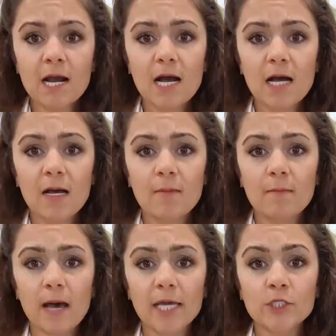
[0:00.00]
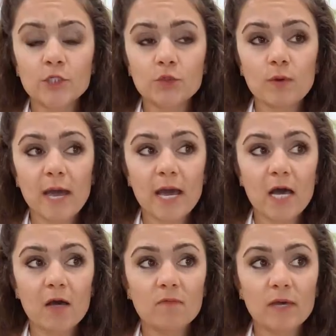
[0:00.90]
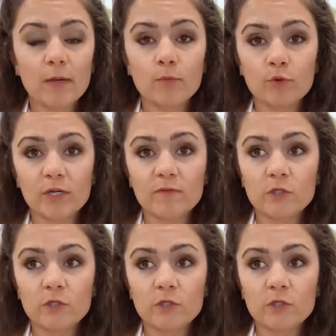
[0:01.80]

I do have a brief